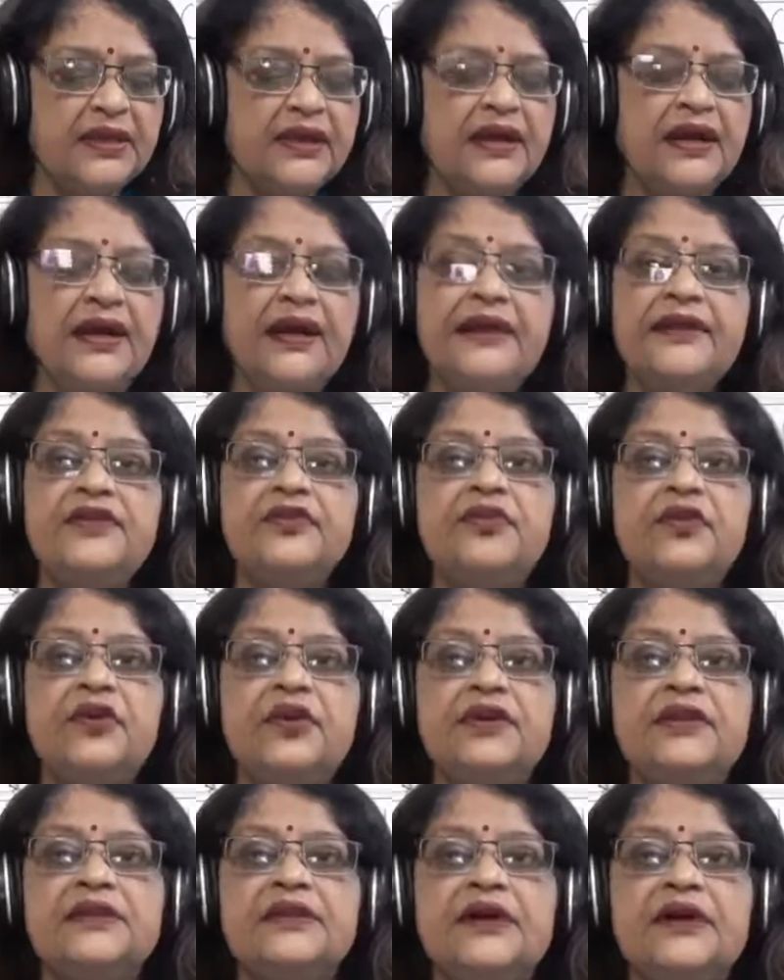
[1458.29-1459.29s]
I know all
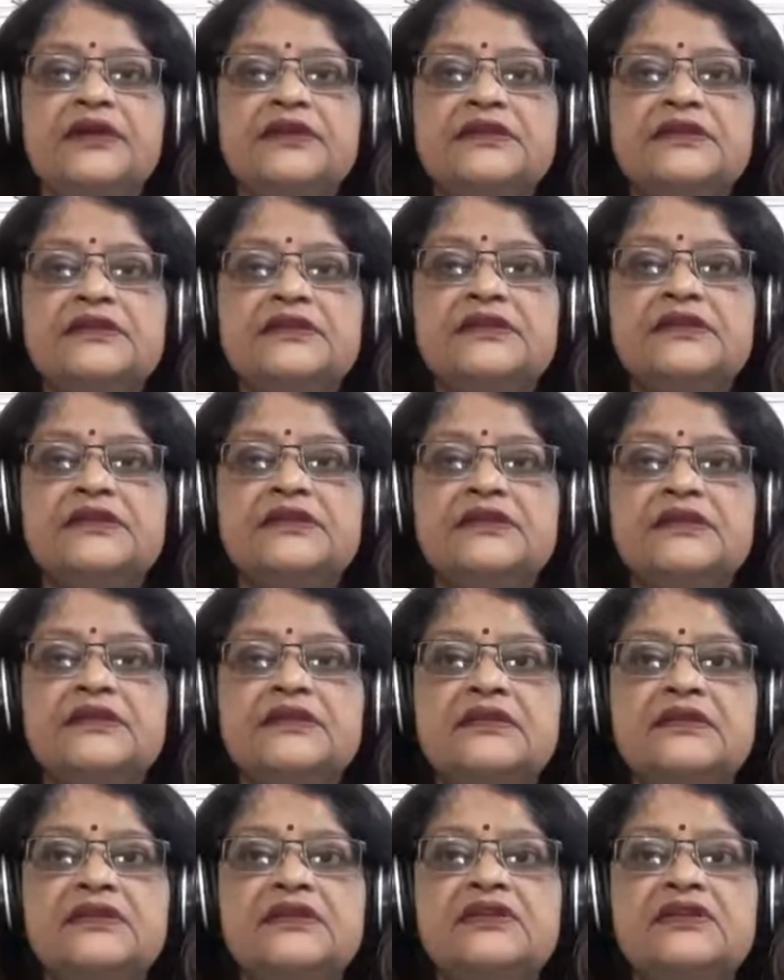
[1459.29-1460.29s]
the answers.
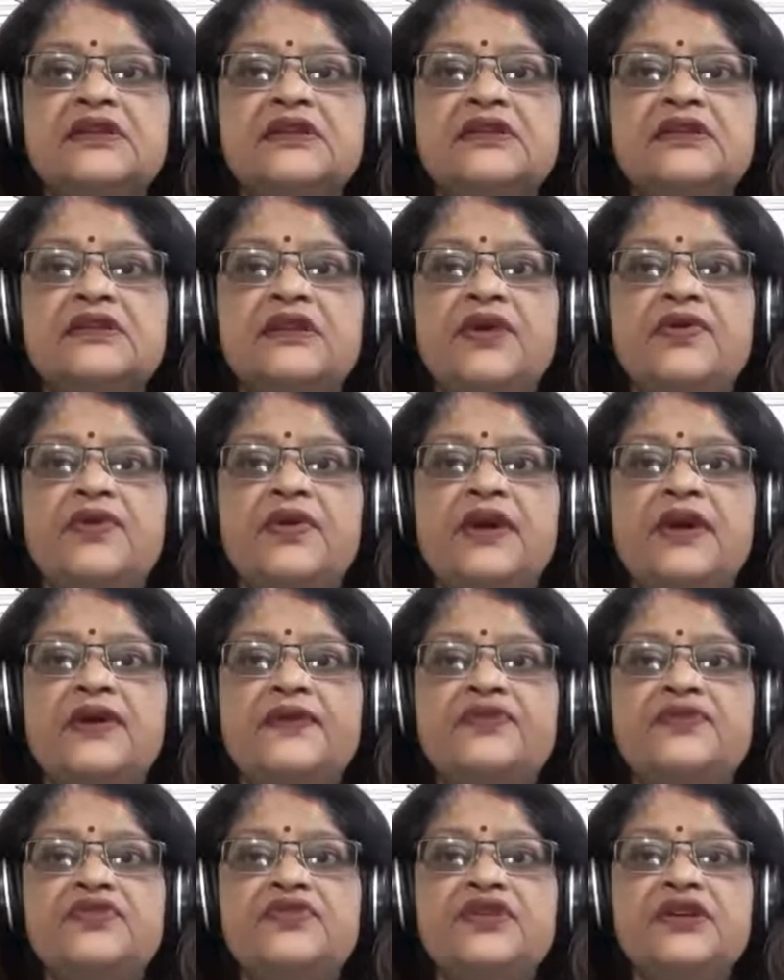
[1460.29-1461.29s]
He's telling, now I have
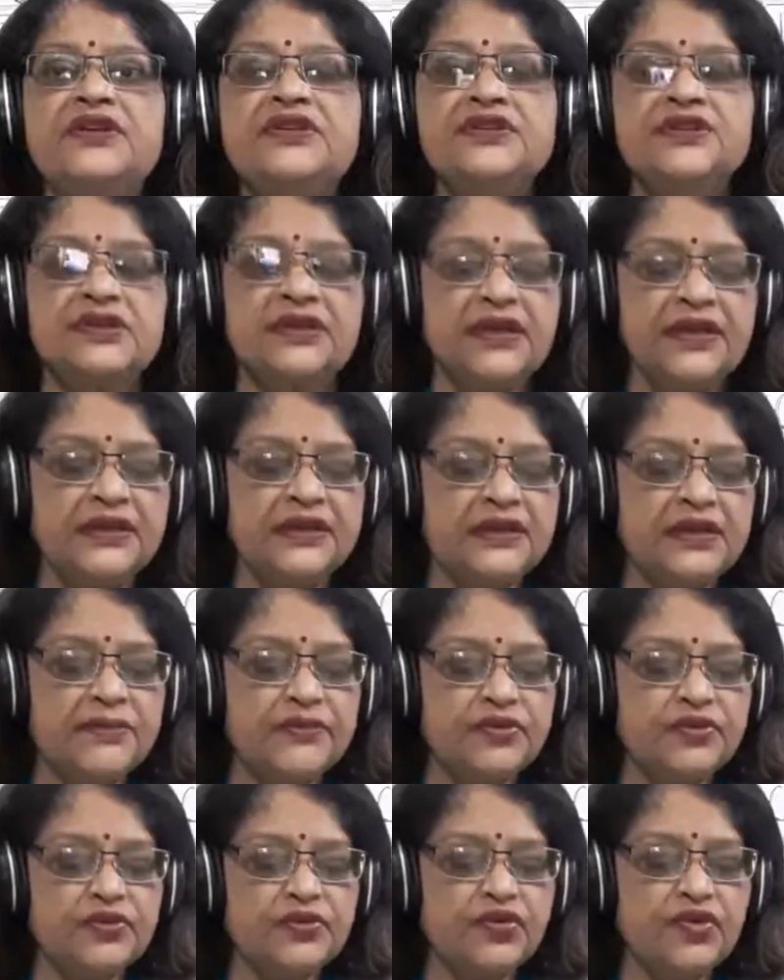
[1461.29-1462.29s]
judged, I come
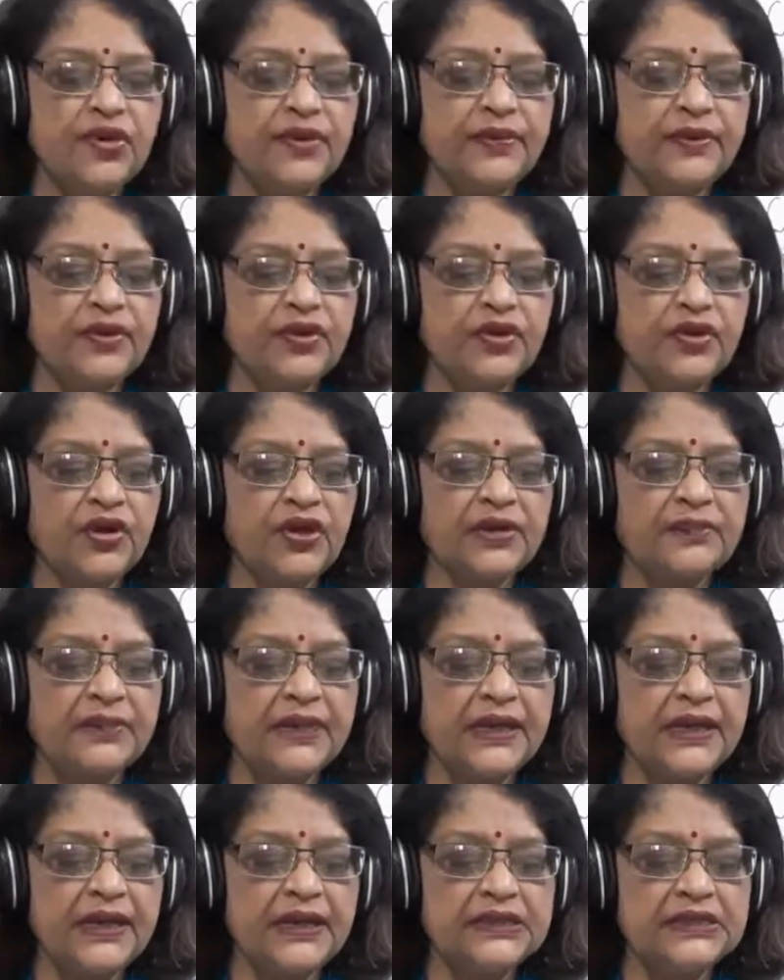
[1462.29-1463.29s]
to know about all my
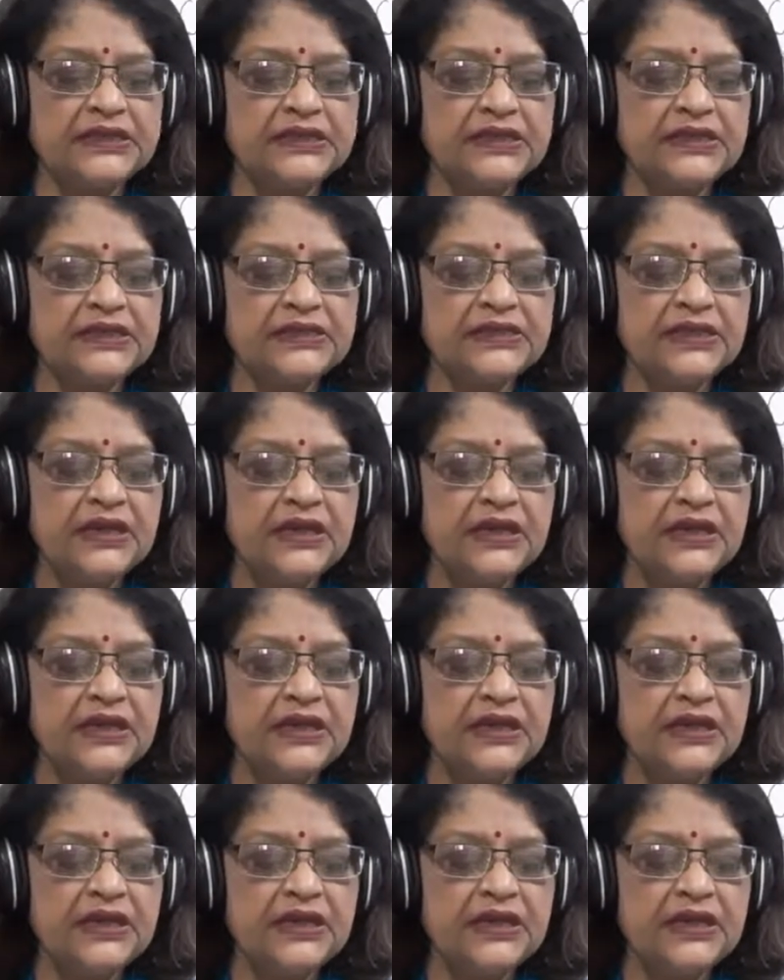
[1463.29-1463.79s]
answers.